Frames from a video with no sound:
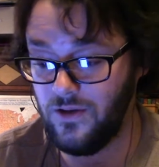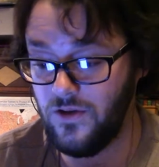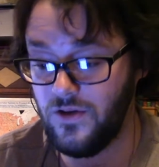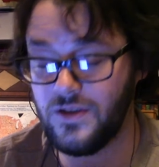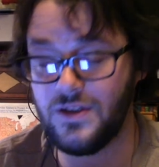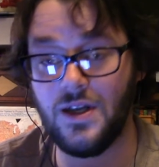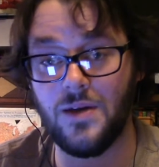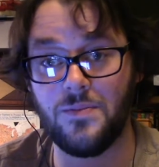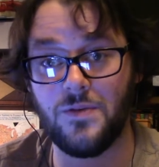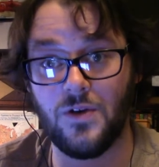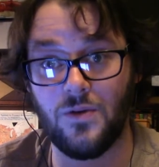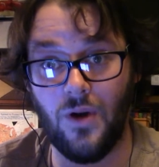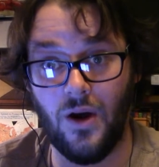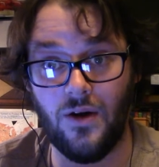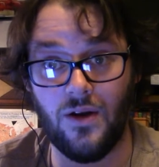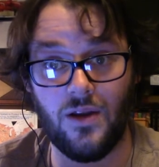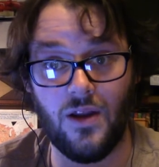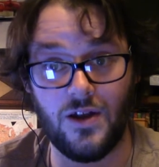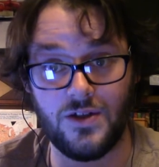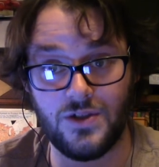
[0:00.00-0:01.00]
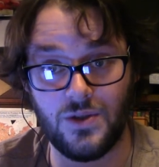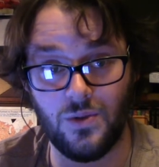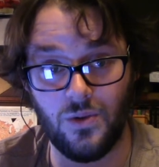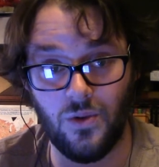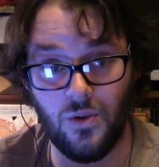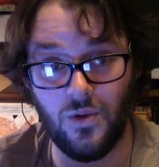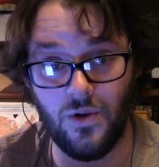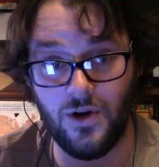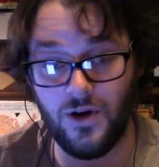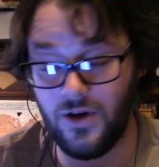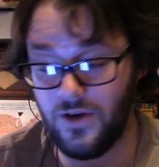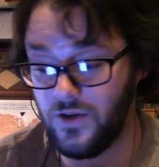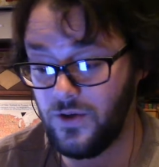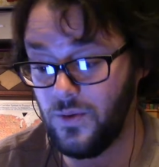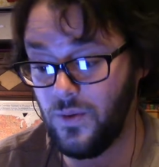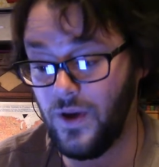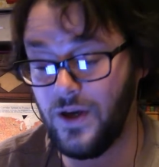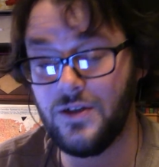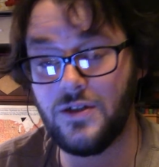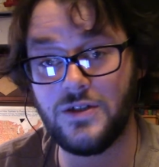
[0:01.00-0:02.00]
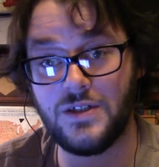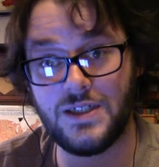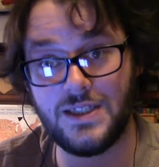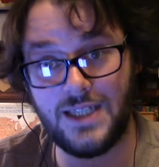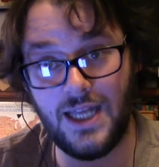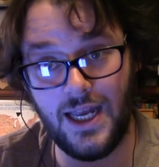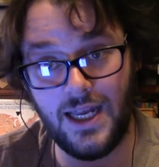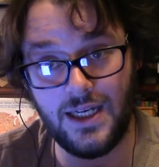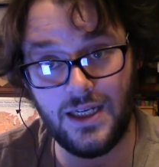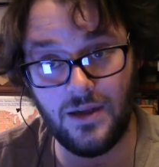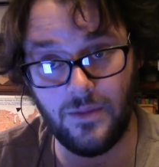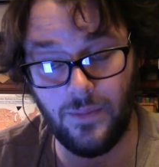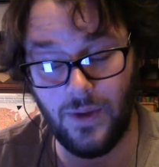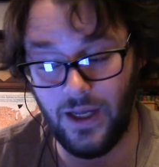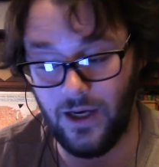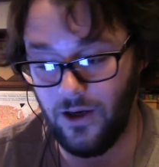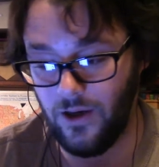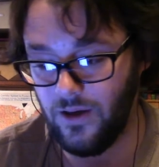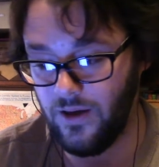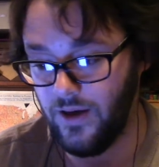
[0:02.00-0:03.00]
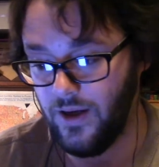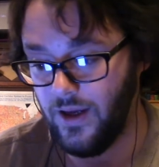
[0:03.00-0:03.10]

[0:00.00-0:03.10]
looked up the chronological order to understand it better.